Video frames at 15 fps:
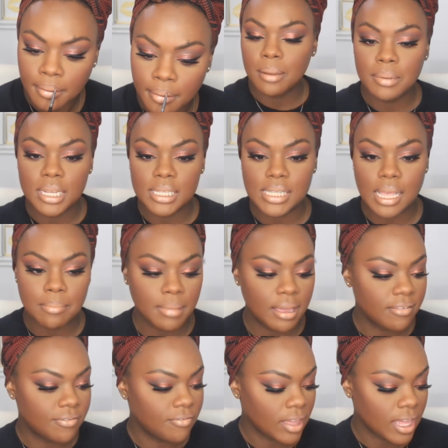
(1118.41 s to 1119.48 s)
I'm gonna set
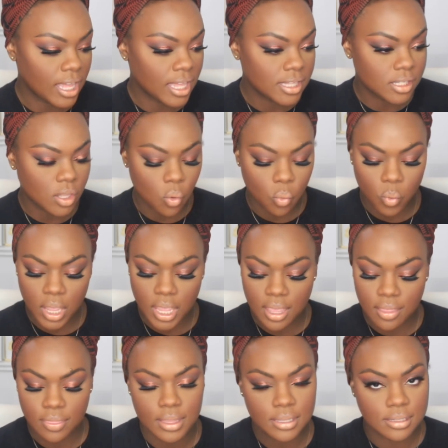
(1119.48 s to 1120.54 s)
my face
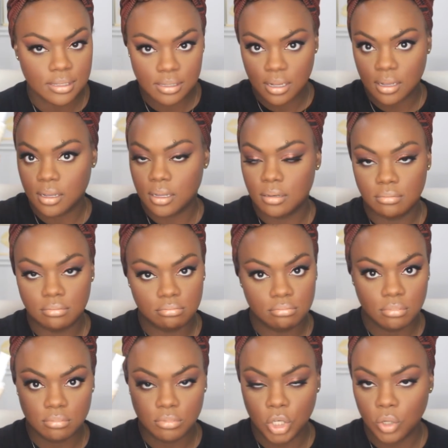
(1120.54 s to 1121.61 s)
with, this is not
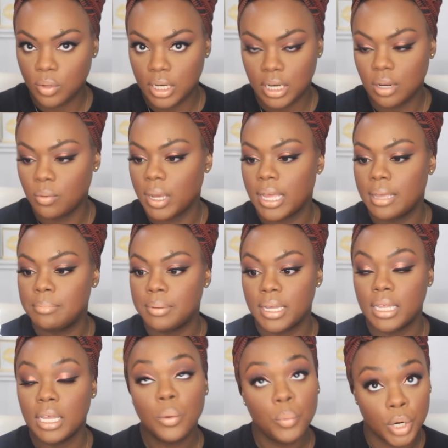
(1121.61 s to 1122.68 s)
new in any way,
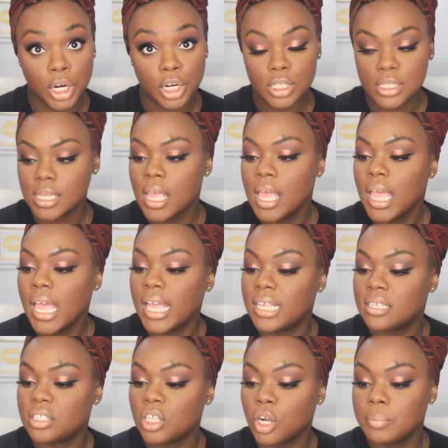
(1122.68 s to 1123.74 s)
but it works.
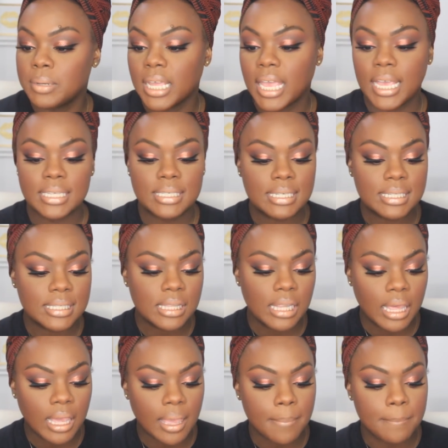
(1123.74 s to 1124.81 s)
It's the Urban Decay
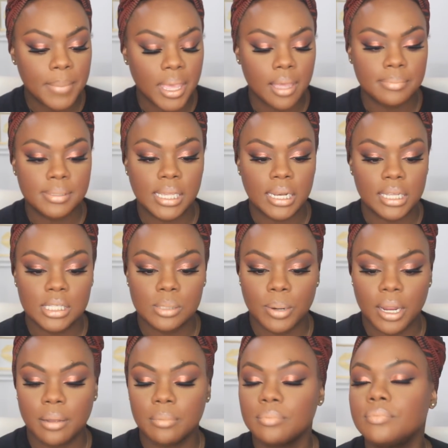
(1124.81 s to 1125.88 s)
De-Slick Makeup Setting
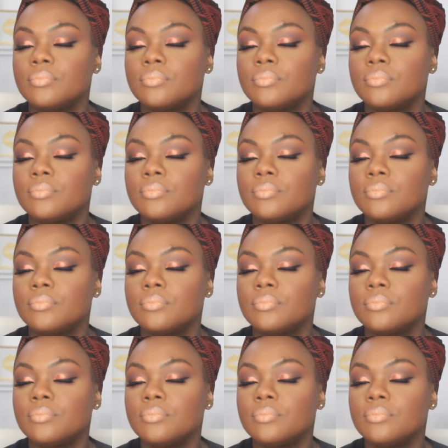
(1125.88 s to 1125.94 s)
Spray.